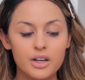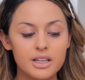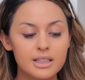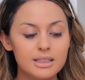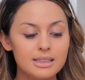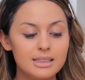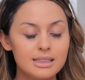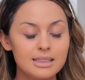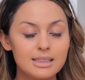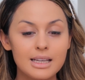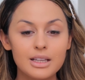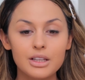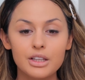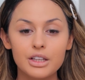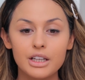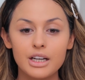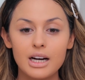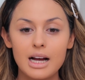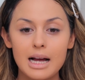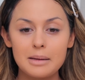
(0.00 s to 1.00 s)
For
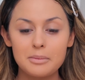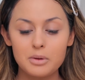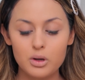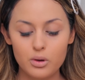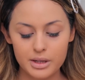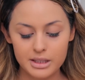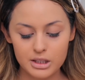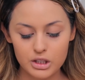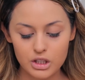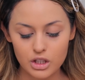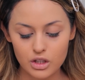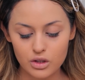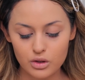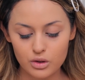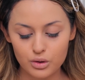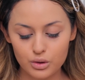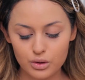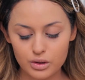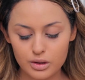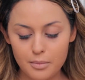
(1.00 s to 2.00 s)
concealer, I'm going to
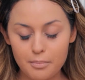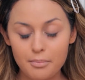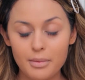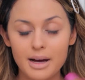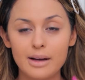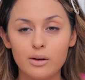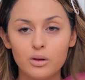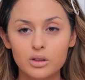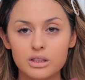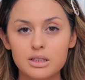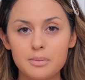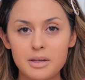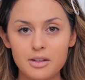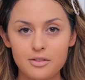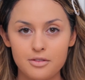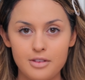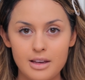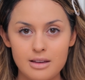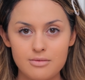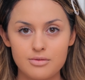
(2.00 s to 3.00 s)
use my
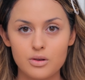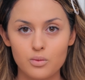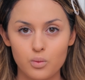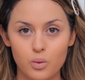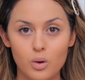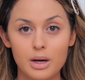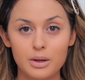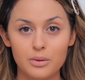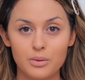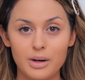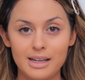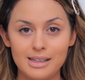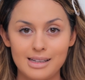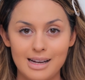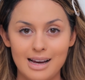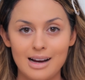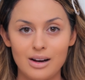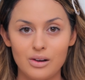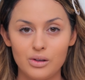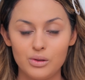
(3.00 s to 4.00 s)
ultimate favorite one right
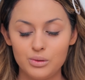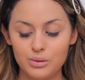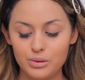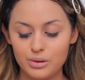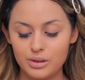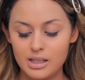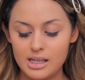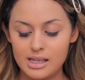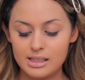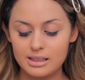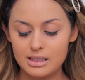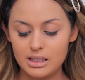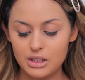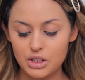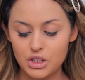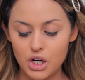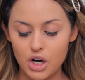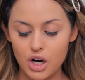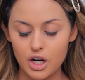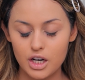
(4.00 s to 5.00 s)
now, is
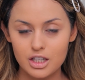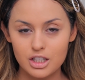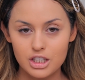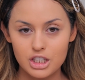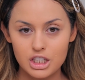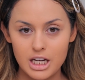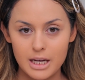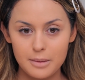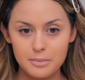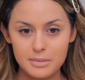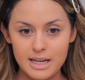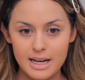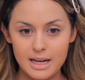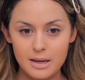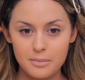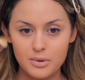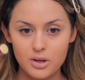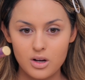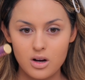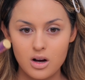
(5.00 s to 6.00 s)
the Tarte Shape
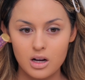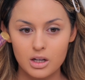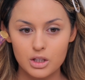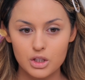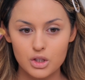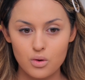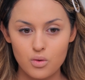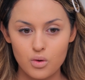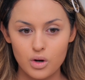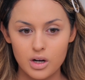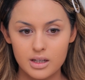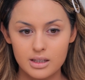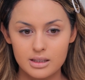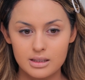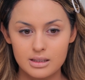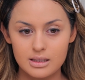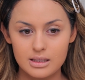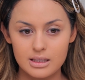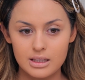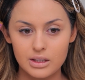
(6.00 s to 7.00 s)
Tape Contour
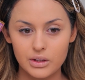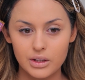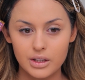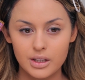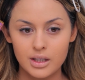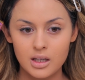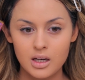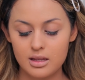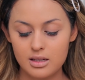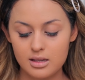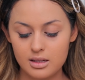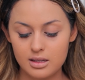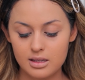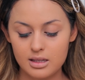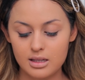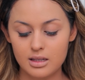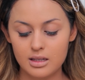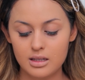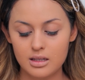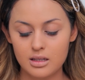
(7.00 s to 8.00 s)
Concealer. This
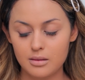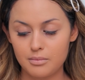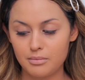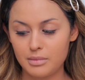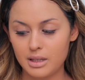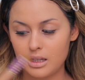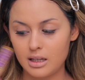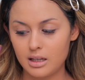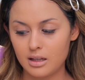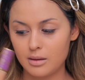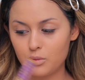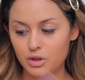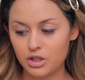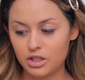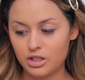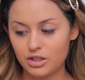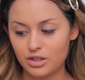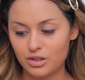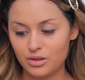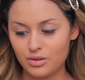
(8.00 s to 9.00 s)
is in medium,
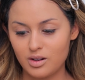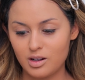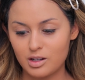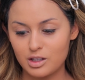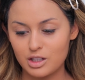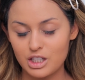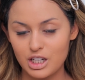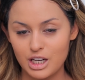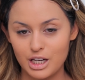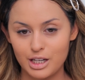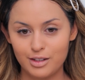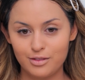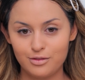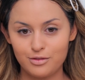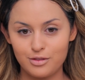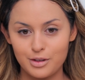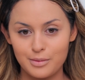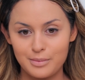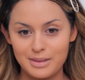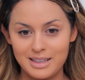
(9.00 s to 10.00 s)
which is the wrong shade
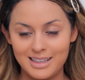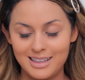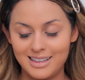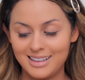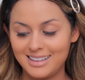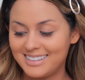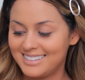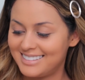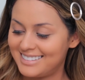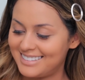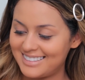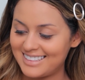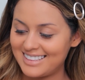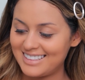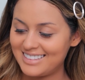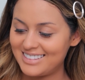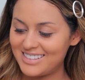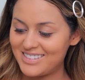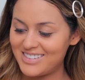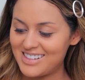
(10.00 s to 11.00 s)
for me. So
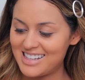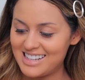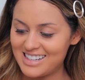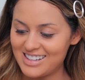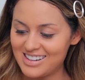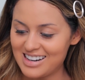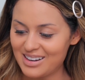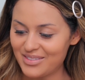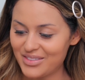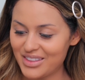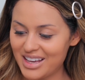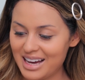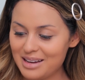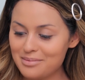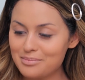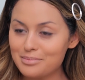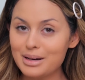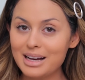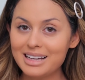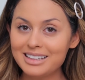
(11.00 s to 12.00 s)
I don't know why I grabbed
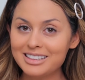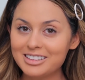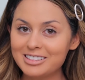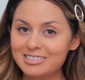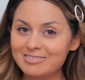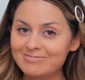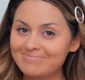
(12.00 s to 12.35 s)
that, but